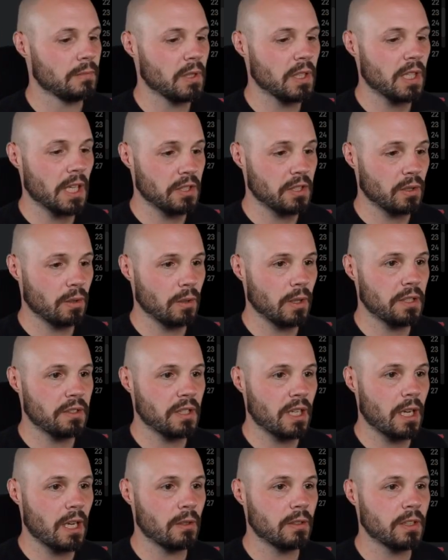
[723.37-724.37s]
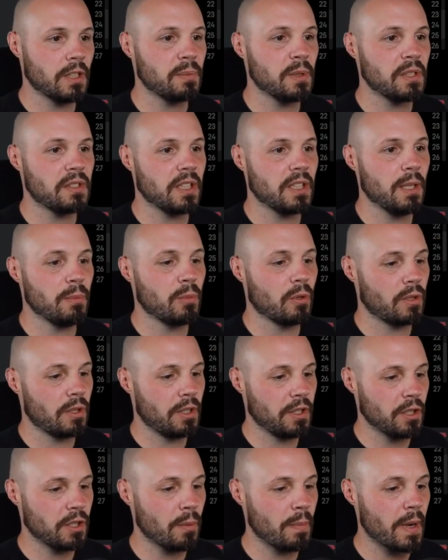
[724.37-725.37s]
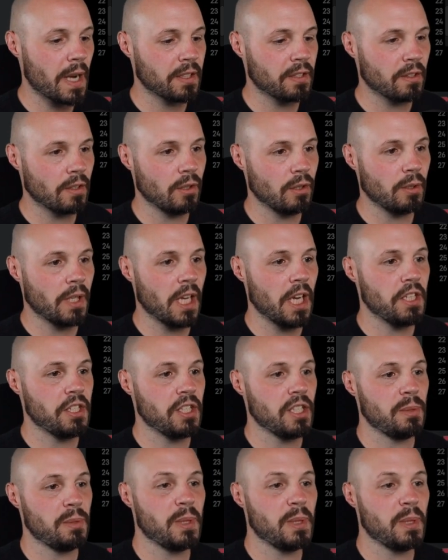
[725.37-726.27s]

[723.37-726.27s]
Okay, so let's dismiss the keyboard, go back to the locations,